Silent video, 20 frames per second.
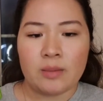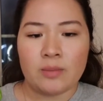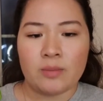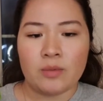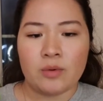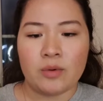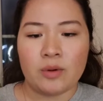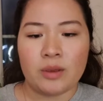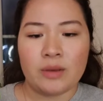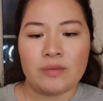
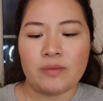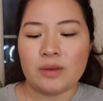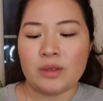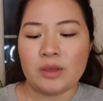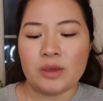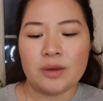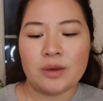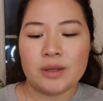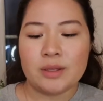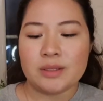or even
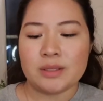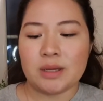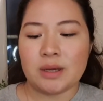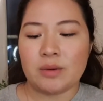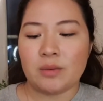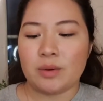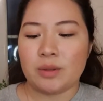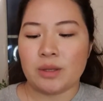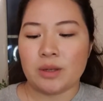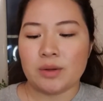you can tell
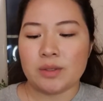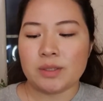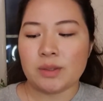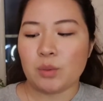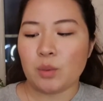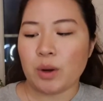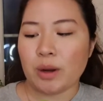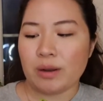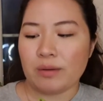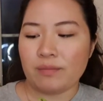when there's a
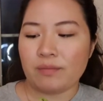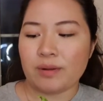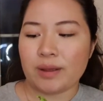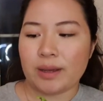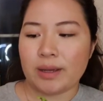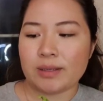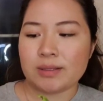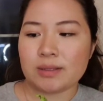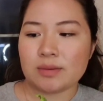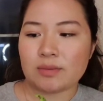white
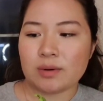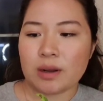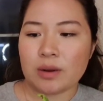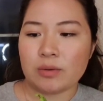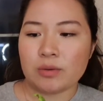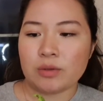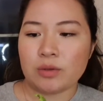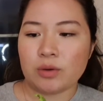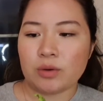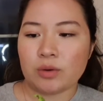flies
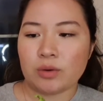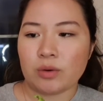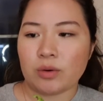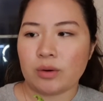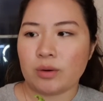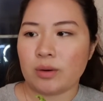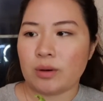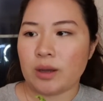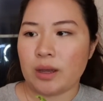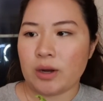around
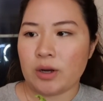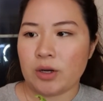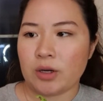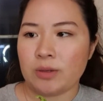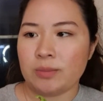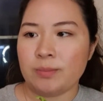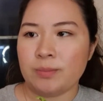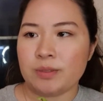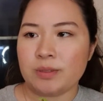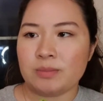your
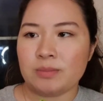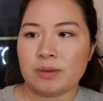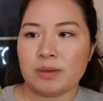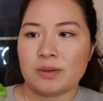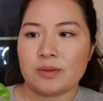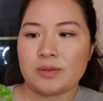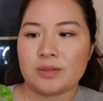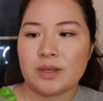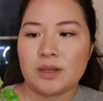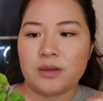herbs
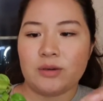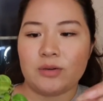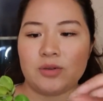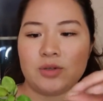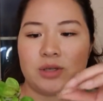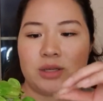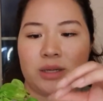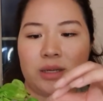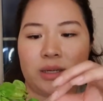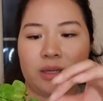because they
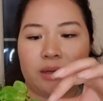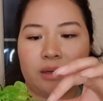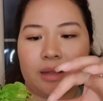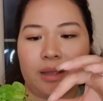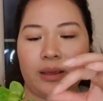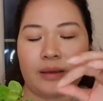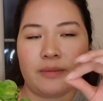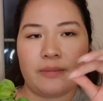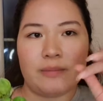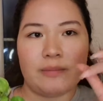usually
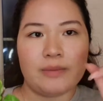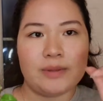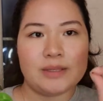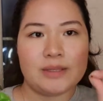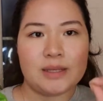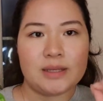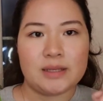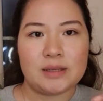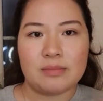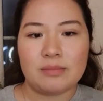like
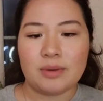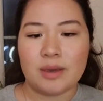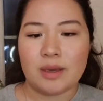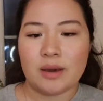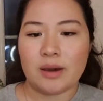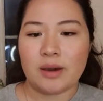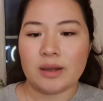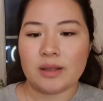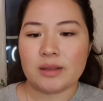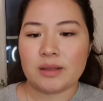sitting
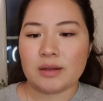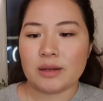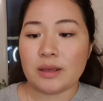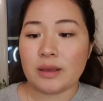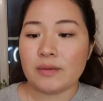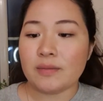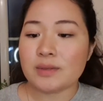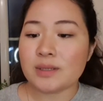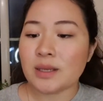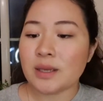behind the
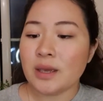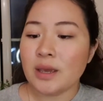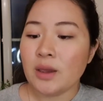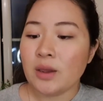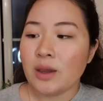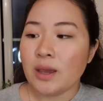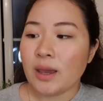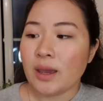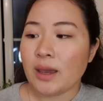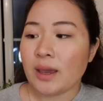leaves.
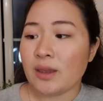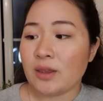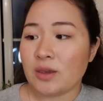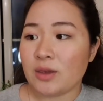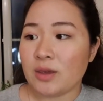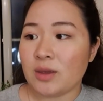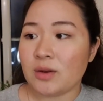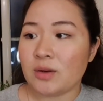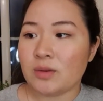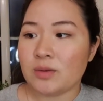And you
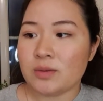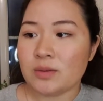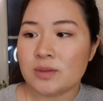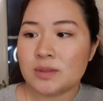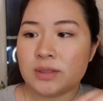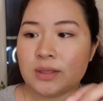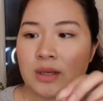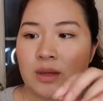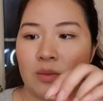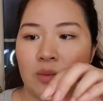can also
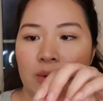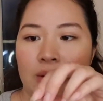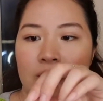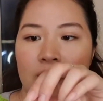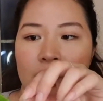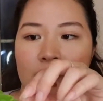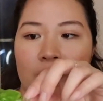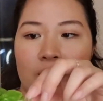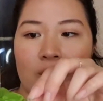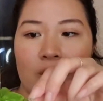see when
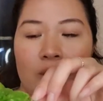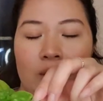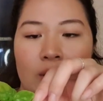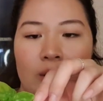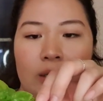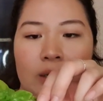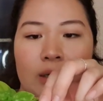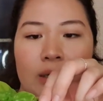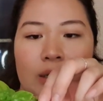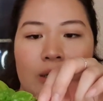your
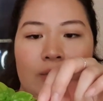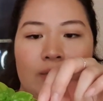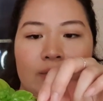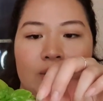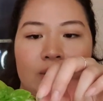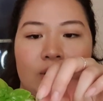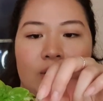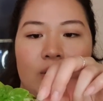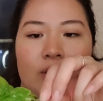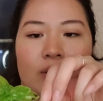leaves
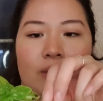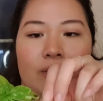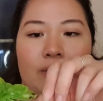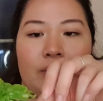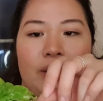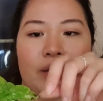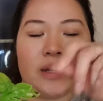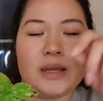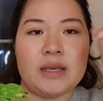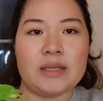are
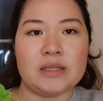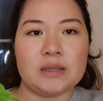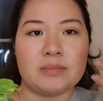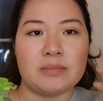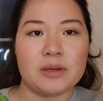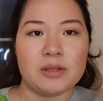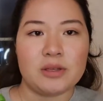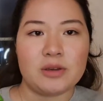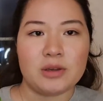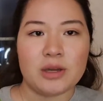being eaten
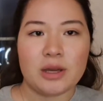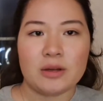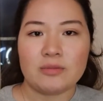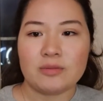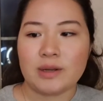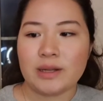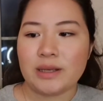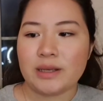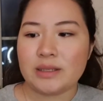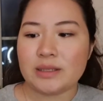but you can't
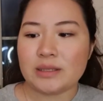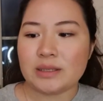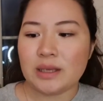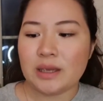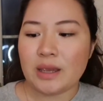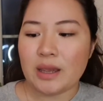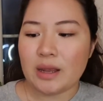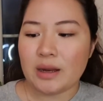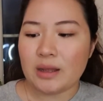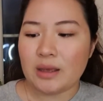really
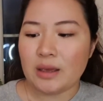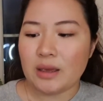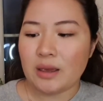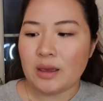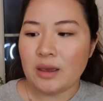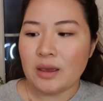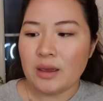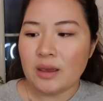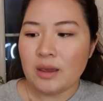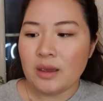see
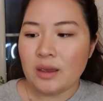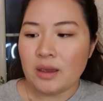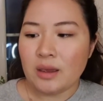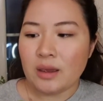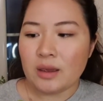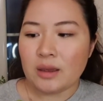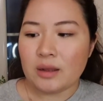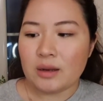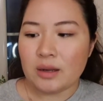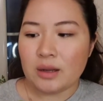
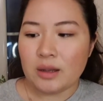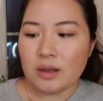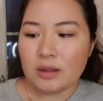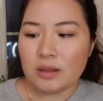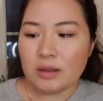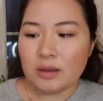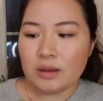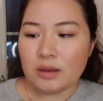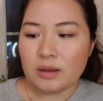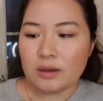any
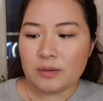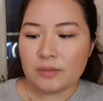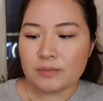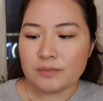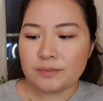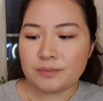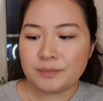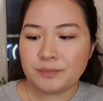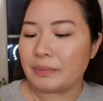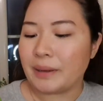other
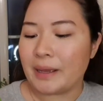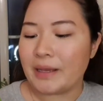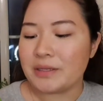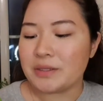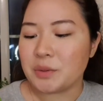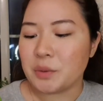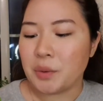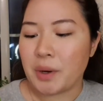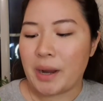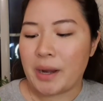pests
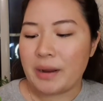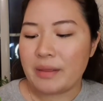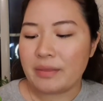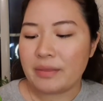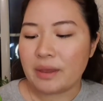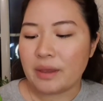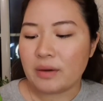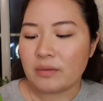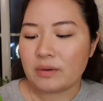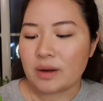or
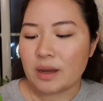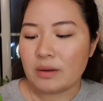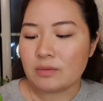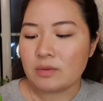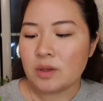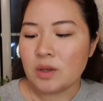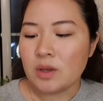anything around.